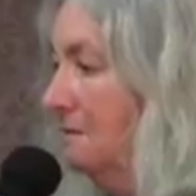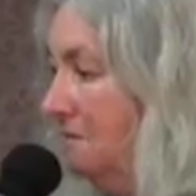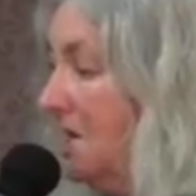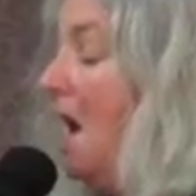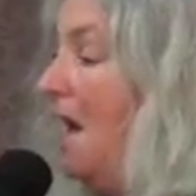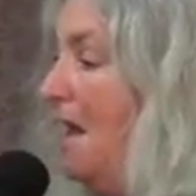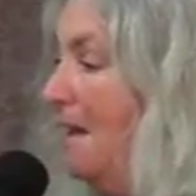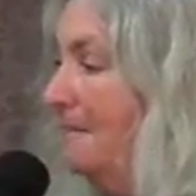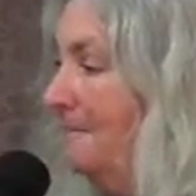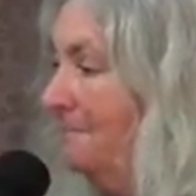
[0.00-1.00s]

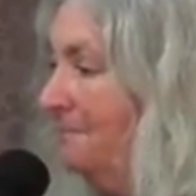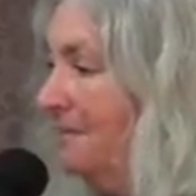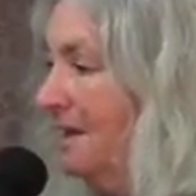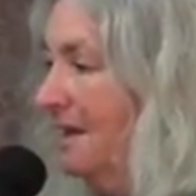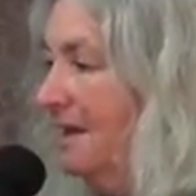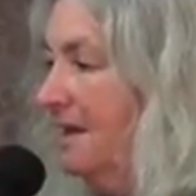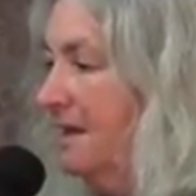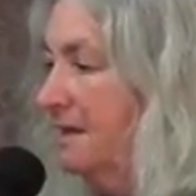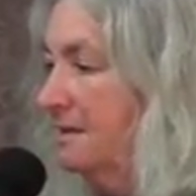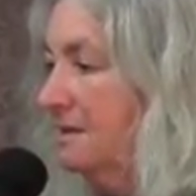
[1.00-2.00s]
time
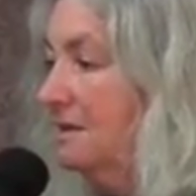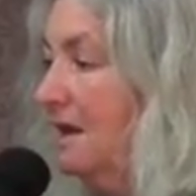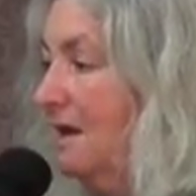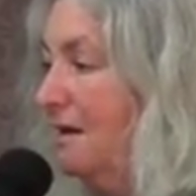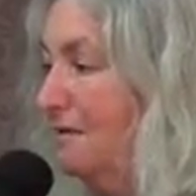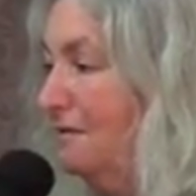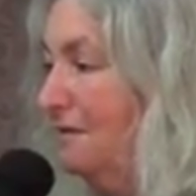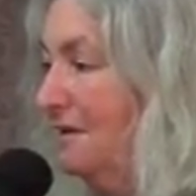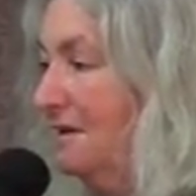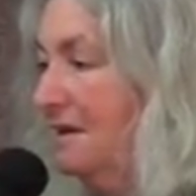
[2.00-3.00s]
and
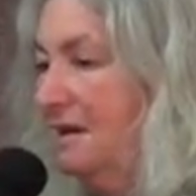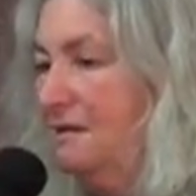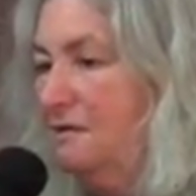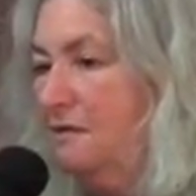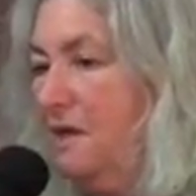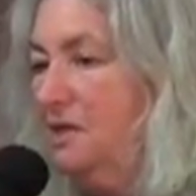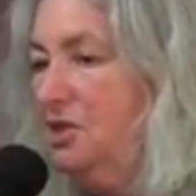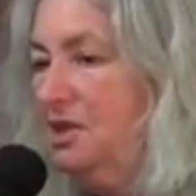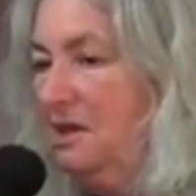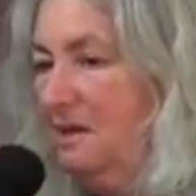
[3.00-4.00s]
love and
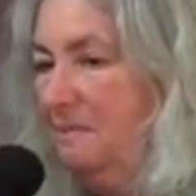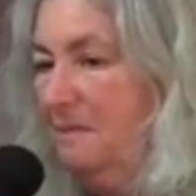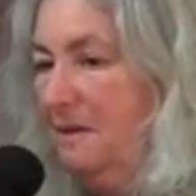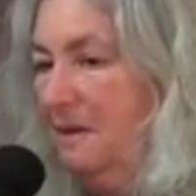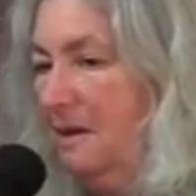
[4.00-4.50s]
friendship